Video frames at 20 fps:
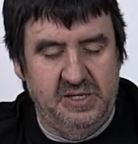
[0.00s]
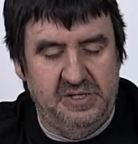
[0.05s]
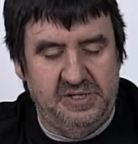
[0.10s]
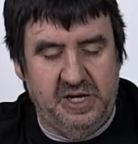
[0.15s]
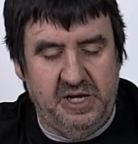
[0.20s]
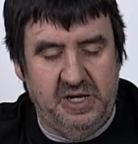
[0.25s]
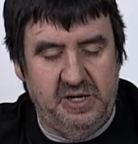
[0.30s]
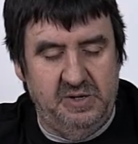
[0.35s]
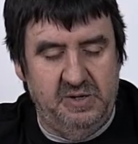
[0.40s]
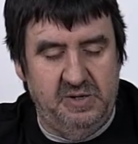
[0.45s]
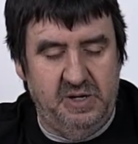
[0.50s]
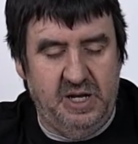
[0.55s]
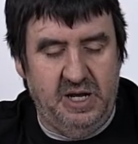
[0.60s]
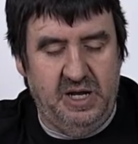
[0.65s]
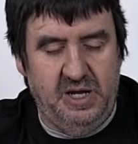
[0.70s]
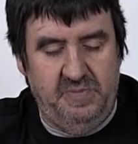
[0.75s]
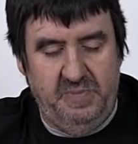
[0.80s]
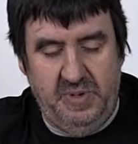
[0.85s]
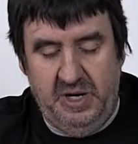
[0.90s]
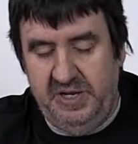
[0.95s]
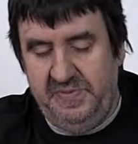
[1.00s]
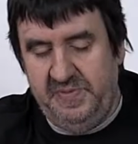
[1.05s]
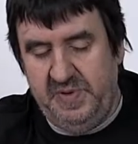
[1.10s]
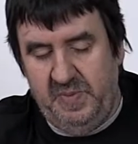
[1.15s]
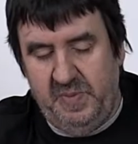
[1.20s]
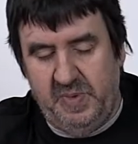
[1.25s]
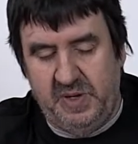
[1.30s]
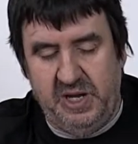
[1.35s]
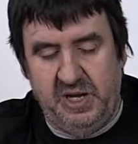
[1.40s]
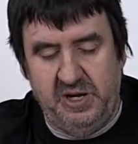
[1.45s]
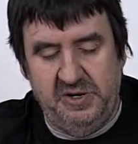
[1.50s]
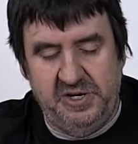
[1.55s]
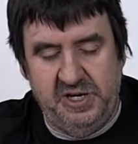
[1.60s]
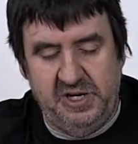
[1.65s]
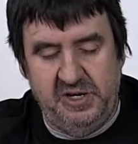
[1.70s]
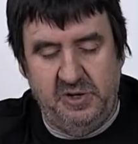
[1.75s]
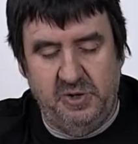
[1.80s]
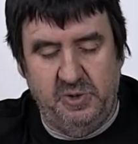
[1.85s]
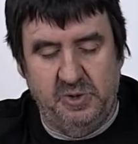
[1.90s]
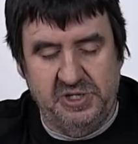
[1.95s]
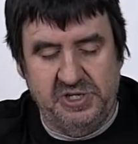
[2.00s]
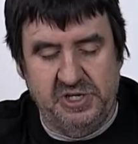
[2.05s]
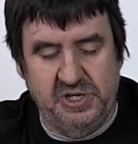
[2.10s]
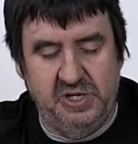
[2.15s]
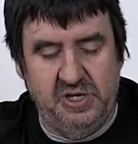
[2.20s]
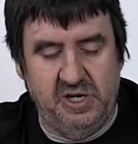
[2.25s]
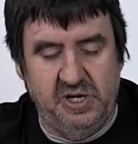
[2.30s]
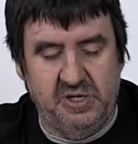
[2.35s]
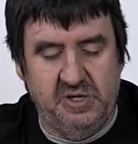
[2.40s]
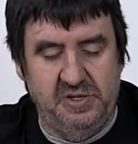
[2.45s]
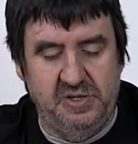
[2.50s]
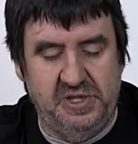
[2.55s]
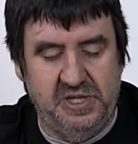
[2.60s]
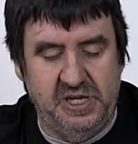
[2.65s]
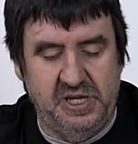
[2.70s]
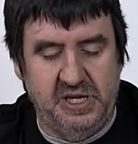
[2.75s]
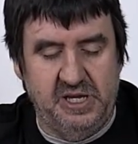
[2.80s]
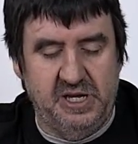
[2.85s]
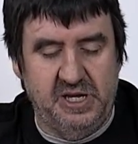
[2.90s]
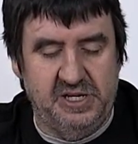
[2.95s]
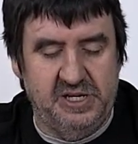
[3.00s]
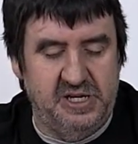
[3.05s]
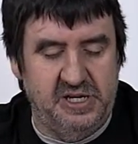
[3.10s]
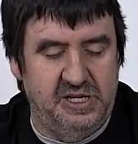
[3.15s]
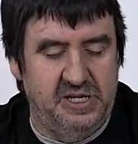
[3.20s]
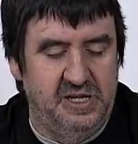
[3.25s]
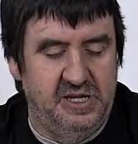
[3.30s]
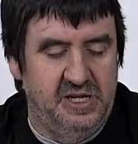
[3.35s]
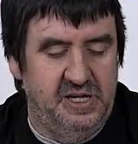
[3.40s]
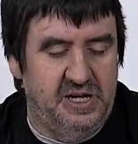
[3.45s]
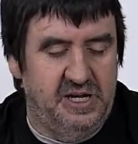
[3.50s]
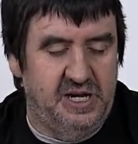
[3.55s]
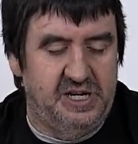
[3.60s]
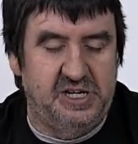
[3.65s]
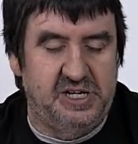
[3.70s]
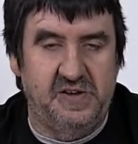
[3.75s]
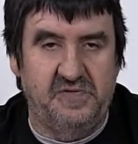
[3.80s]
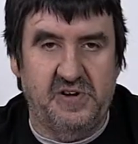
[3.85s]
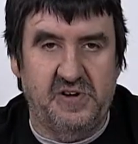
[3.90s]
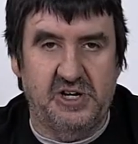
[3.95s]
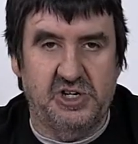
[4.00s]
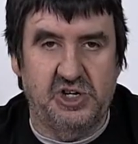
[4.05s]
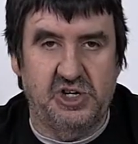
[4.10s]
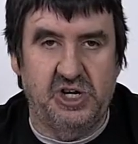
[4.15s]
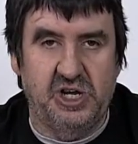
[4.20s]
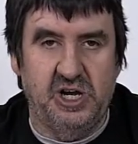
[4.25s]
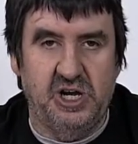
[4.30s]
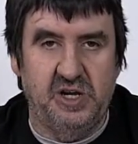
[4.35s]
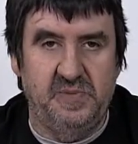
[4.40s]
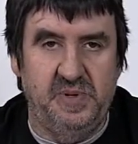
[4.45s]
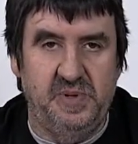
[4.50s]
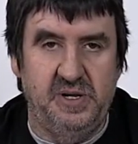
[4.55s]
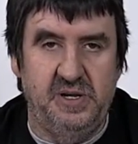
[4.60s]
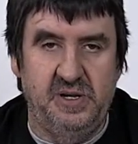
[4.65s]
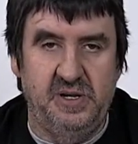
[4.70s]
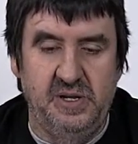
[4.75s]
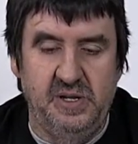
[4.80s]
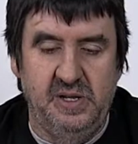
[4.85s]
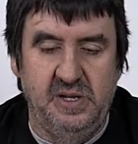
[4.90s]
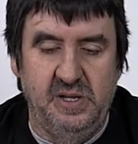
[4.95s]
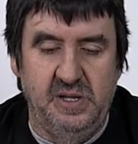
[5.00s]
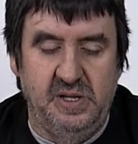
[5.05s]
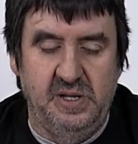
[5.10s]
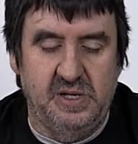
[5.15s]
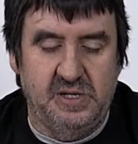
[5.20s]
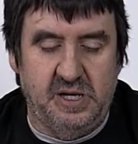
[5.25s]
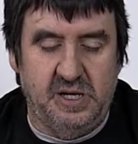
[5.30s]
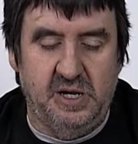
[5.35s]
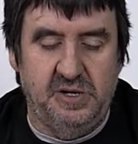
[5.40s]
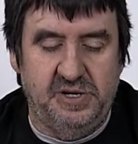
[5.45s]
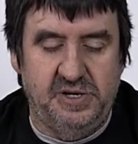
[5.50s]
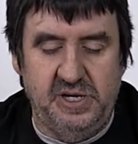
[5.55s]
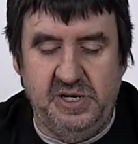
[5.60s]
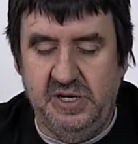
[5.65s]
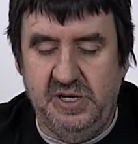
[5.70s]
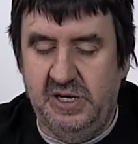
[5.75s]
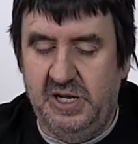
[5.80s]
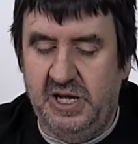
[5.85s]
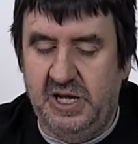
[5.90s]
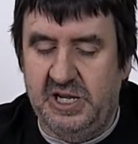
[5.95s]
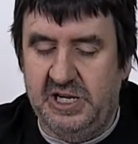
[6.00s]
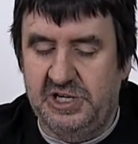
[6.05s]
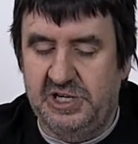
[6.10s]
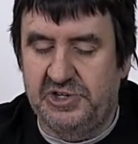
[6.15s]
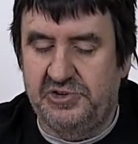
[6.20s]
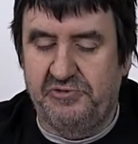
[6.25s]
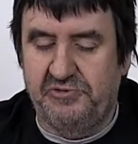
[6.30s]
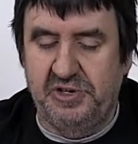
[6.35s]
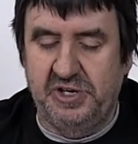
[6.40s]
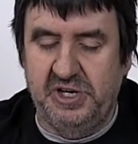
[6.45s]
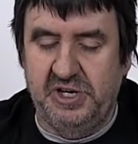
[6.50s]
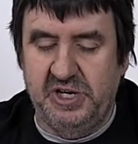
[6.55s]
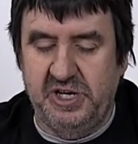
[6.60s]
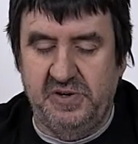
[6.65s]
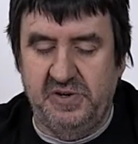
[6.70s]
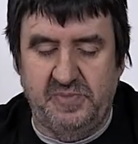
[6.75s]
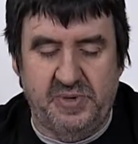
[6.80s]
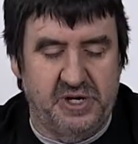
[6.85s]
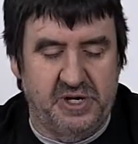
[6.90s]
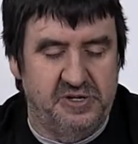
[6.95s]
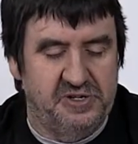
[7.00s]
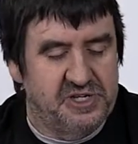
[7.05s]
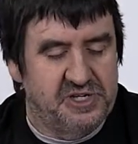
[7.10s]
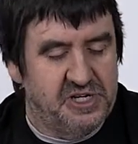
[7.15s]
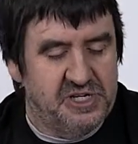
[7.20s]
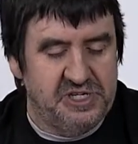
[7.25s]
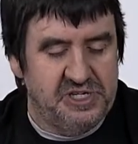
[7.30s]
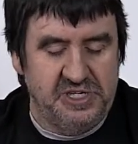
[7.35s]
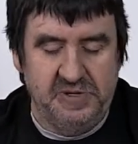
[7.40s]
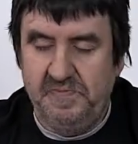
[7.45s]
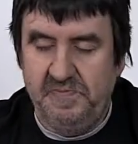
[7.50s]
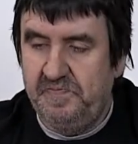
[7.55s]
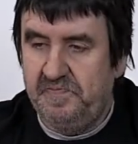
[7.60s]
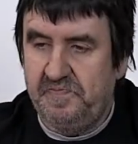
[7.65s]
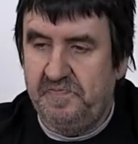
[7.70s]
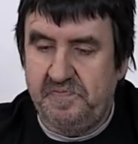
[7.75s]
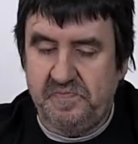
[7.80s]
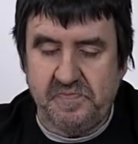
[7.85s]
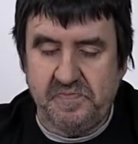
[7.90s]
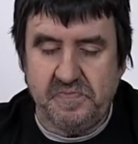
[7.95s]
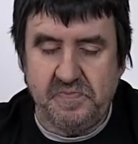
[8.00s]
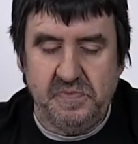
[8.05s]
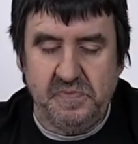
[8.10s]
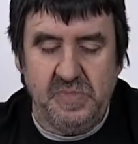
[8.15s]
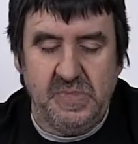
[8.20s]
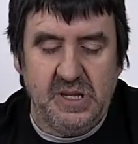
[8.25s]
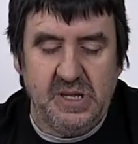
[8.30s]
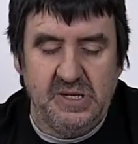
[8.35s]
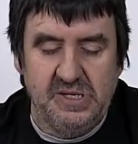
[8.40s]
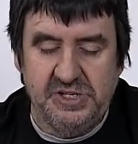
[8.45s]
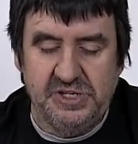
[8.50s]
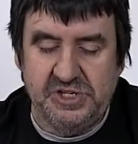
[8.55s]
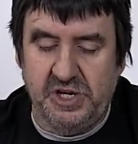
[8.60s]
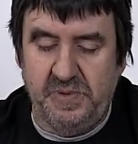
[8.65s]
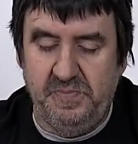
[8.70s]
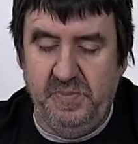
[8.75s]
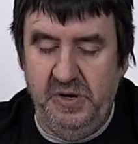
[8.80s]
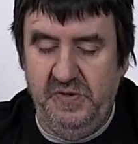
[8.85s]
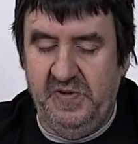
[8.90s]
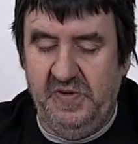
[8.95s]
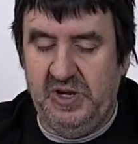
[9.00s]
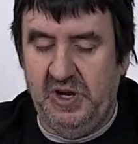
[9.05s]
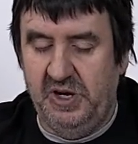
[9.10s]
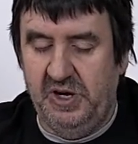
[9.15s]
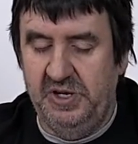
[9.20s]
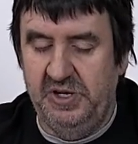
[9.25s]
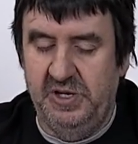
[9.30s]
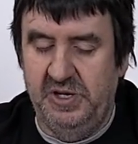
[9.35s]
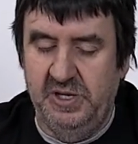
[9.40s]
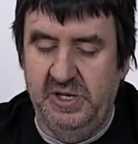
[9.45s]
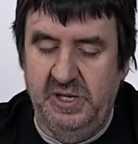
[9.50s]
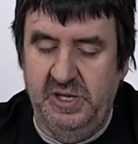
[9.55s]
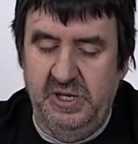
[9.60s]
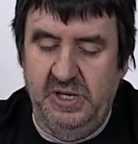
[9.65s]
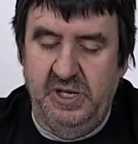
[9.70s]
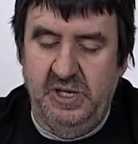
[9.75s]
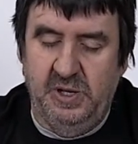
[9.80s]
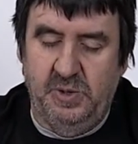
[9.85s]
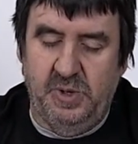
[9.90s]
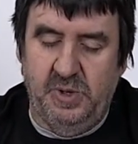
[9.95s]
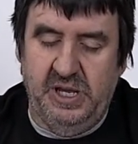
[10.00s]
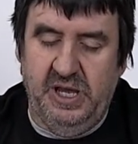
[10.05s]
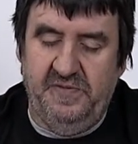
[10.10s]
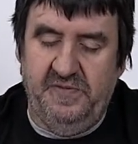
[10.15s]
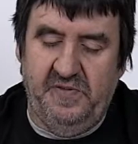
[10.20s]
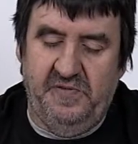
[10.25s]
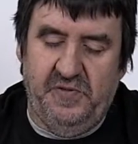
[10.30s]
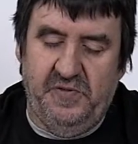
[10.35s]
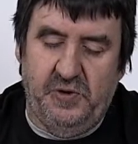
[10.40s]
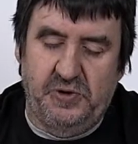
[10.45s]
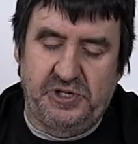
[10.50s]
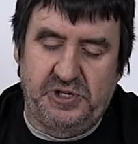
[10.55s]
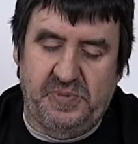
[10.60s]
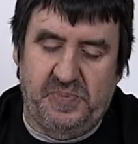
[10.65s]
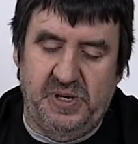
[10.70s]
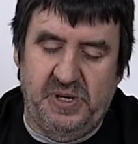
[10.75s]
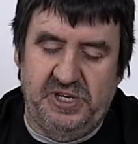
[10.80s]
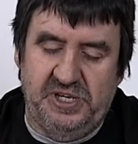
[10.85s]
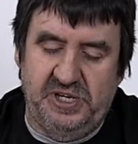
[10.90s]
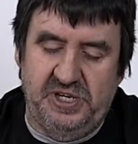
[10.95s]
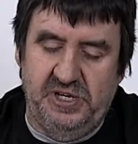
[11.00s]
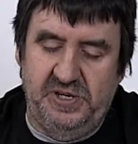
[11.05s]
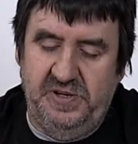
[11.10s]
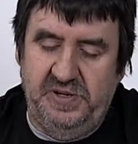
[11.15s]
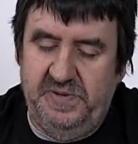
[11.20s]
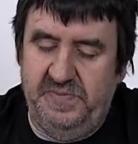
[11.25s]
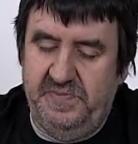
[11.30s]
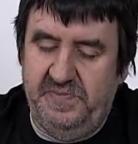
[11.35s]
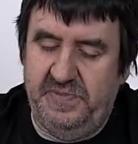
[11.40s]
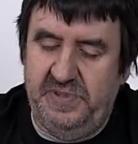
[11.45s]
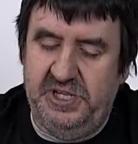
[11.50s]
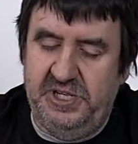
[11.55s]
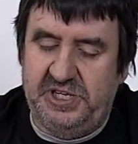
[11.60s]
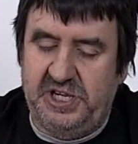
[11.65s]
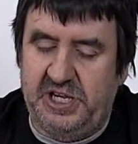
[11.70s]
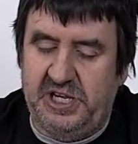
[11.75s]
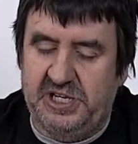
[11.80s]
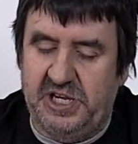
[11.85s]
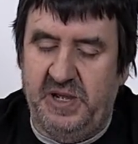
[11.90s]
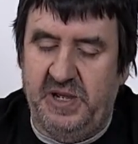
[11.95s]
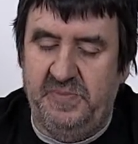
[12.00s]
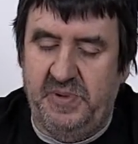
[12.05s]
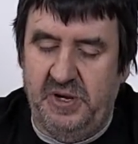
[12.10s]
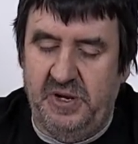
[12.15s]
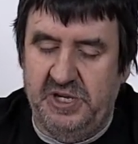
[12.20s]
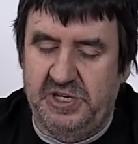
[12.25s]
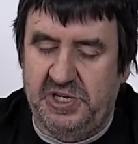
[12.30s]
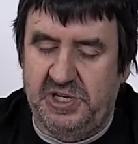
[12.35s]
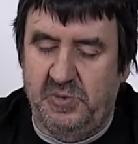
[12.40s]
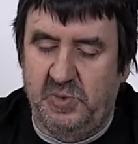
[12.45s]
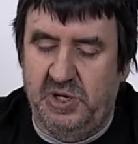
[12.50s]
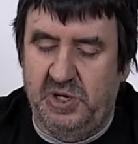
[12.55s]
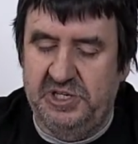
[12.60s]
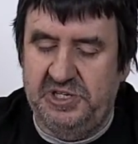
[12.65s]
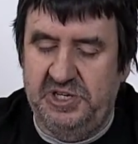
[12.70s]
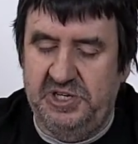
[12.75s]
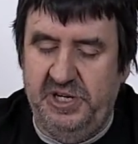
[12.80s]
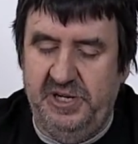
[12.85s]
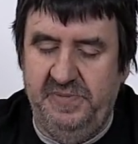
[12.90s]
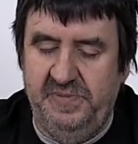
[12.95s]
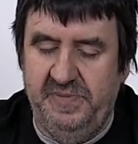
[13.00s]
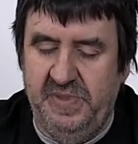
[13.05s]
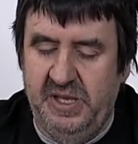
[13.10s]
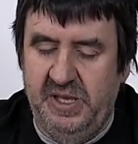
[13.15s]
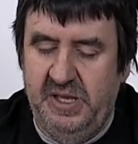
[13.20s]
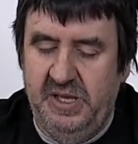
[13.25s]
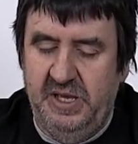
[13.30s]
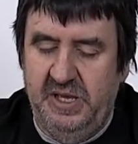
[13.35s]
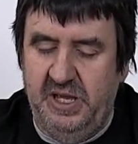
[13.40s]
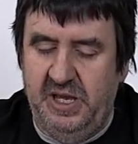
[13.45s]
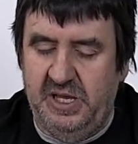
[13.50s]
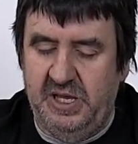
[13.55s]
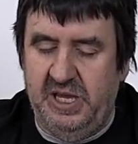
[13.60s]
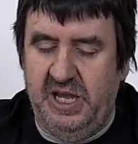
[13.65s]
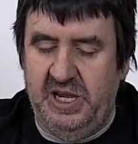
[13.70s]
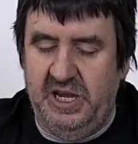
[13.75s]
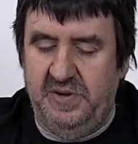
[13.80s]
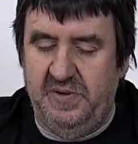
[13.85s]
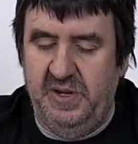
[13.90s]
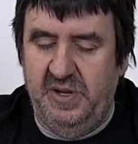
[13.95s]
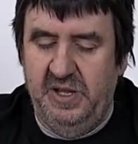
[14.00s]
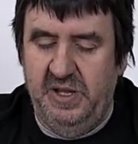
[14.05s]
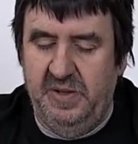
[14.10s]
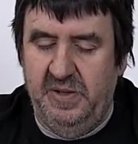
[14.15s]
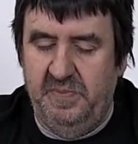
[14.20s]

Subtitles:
So molybdenum coating always a good thing, anti-friction coating aids running in process. So moving on, we have a forged piston. This example is a Wasner, again